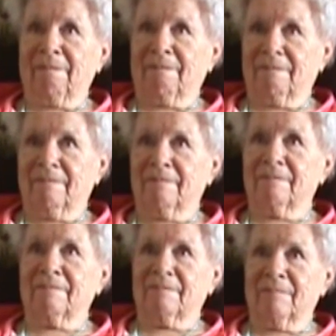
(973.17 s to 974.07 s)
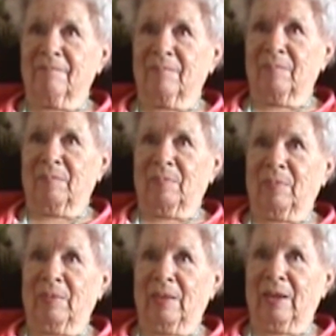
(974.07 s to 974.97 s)
If tell me about
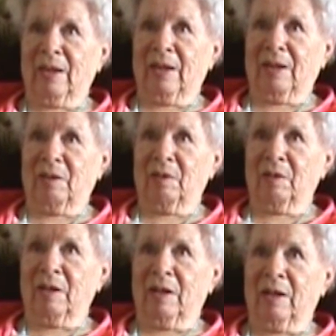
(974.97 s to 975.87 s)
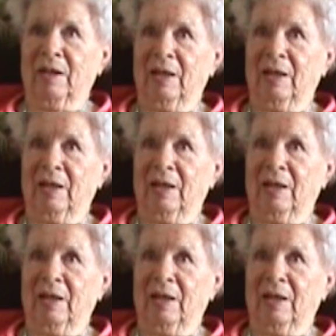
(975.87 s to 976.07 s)
your life at Pine.